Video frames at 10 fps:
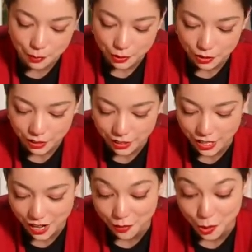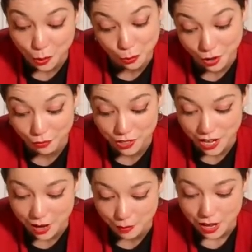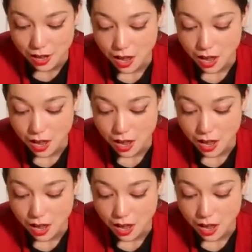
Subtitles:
You look like you're having a rough time.